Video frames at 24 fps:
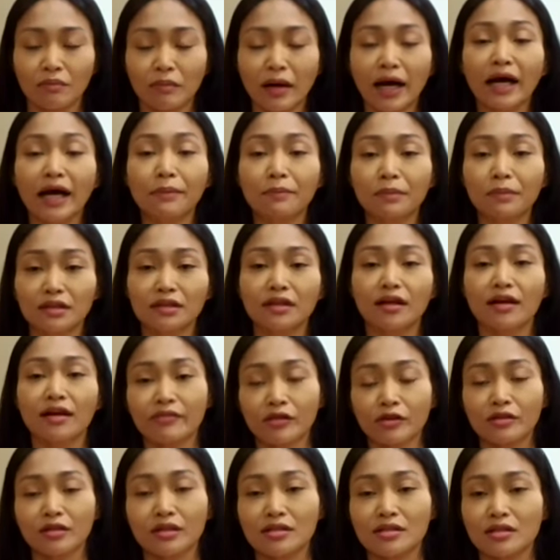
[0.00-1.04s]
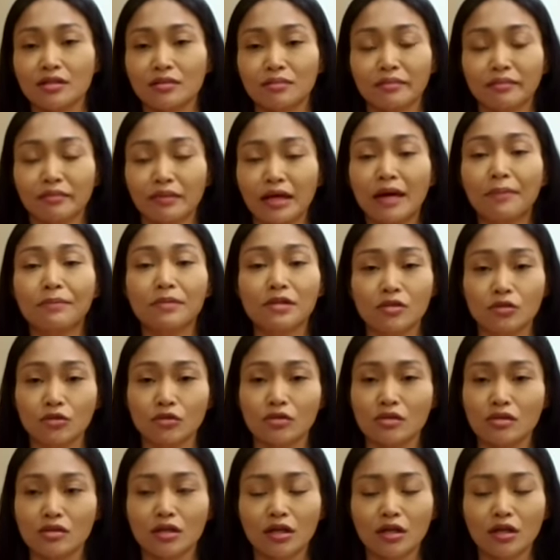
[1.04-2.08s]
hyperthyroidism
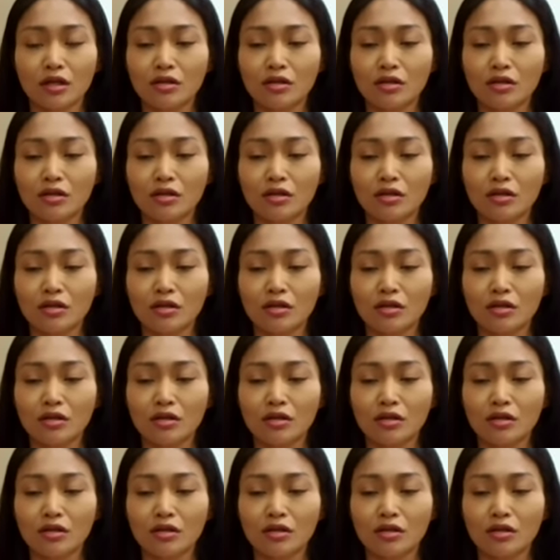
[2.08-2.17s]
episodes.